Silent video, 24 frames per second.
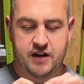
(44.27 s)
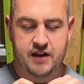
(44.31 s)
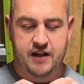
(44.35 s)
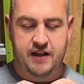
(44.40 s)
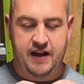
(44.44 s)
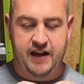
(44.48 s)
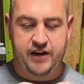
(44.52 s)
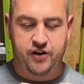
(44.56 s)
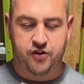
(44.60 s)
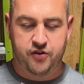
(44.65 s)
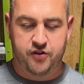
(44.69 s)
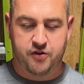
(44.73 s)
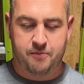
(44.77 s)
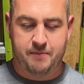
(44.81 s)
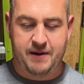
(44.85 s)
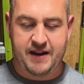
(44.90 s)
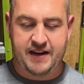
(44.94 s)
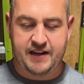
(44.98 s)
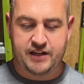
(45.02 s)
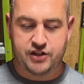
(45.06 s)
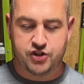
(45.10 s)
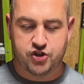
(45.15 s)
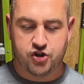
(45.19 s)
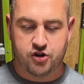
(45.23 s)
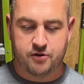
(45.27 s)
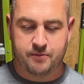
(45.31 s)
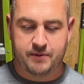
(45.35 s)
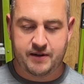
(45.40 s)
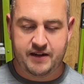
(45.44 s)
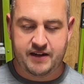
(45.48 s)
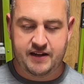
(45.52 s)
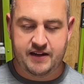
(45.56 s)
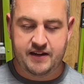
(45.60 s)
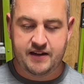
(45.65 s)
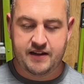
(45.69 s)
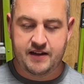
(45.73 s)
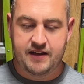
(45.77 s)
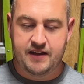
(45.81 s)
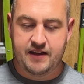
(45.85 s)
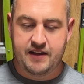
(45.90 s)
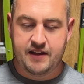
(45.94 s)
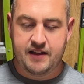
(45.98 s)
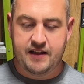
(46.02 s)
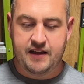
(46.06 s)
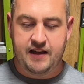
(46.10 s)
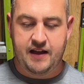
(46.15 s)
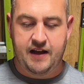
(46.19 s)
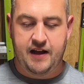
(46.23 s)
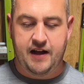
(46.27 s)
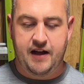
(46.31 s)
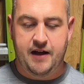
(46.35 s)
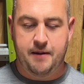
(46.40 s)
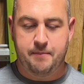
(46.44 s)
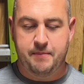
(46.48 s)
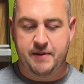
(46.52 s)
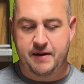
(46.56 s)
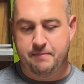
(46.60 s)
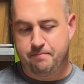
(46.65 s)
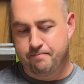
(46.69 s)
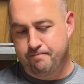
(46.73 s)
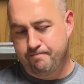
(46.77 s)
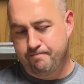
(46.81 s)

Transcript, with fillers: I know they're made in Germany, um, and